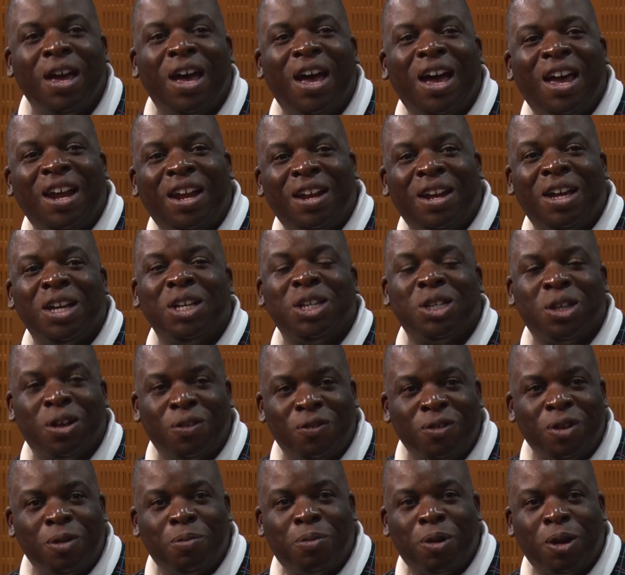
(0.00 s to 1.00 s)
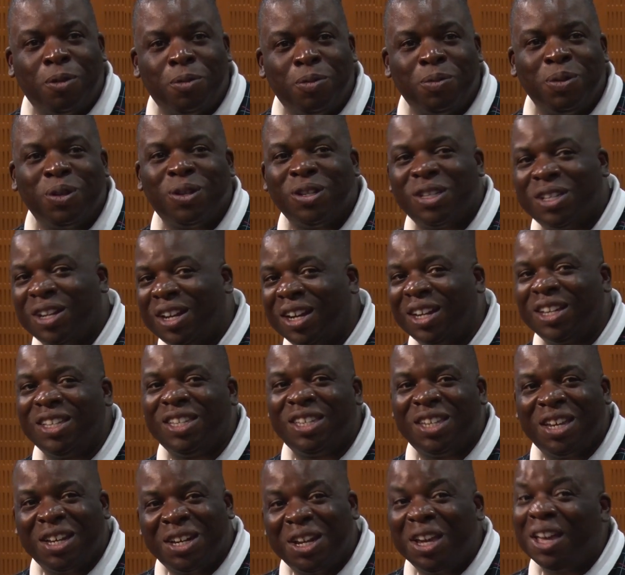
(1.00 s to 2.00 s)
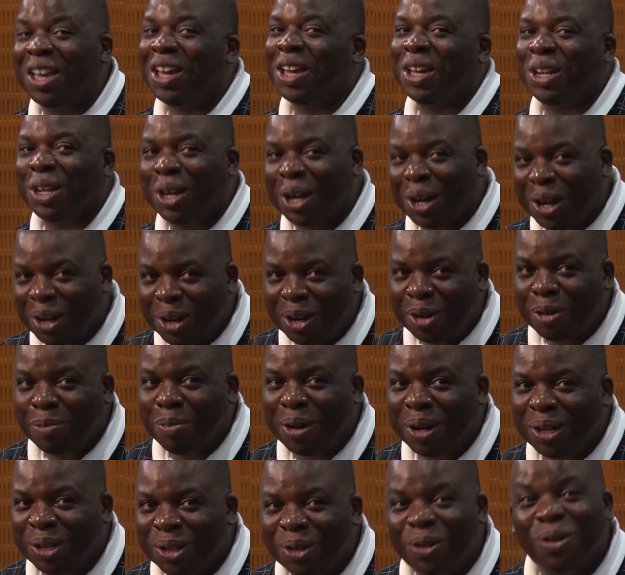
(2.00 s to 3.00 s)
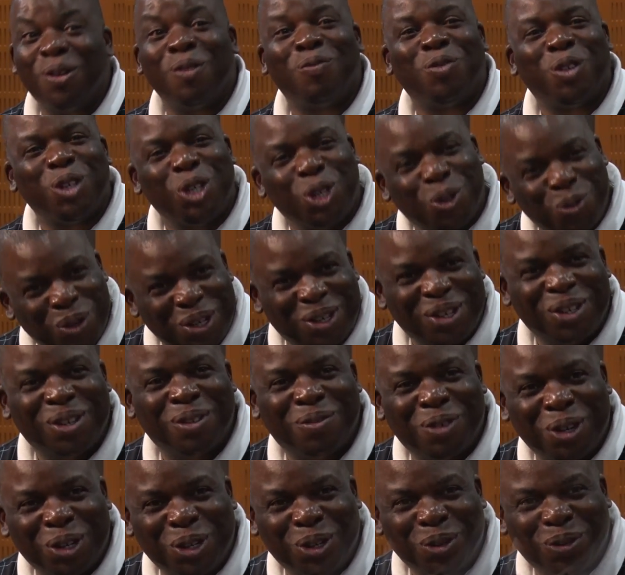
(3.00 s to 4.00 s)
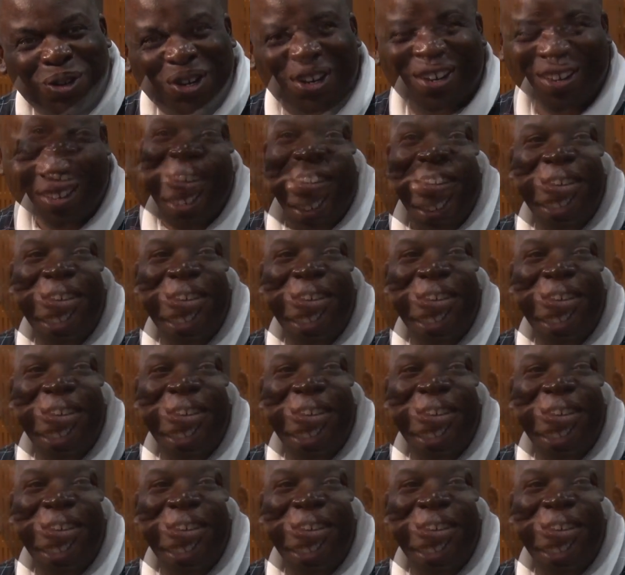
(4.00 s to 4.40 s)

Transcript: and I like solving the problem because, like I said, the harder the battle, the sweeter the victory.